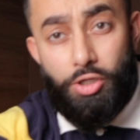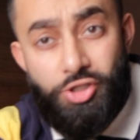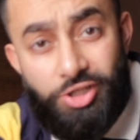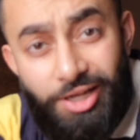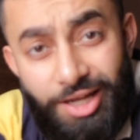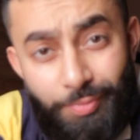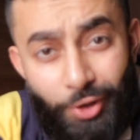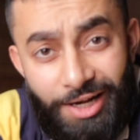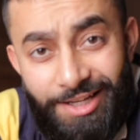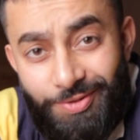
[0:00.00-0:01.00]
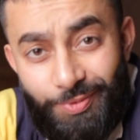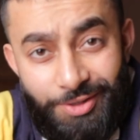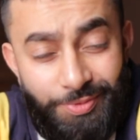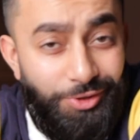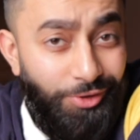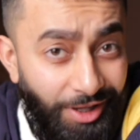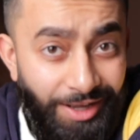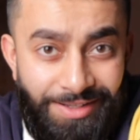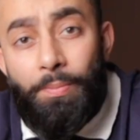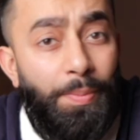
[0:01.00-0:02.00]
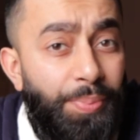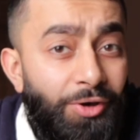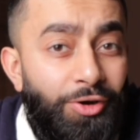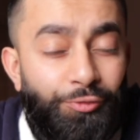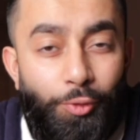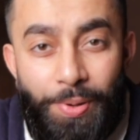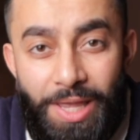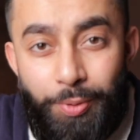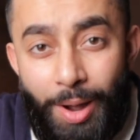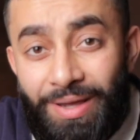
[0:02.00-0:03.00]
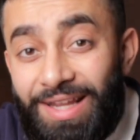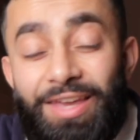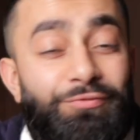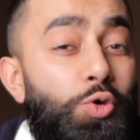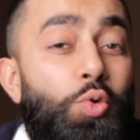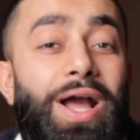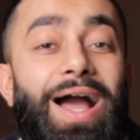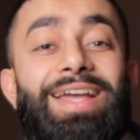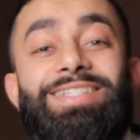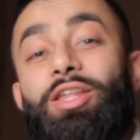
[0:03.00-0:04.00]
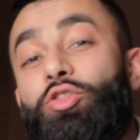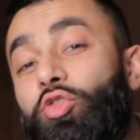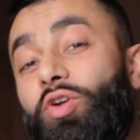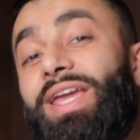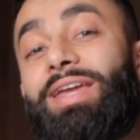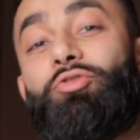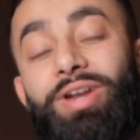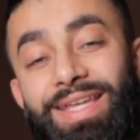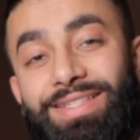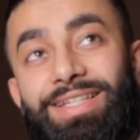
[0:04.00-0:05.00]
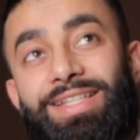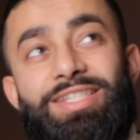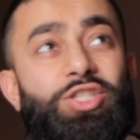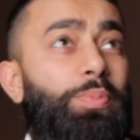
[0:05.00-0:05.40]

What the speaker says: Assalamu alaikum wa rahmatullah. My beautiful people, I'm going to give you guys the three reasons.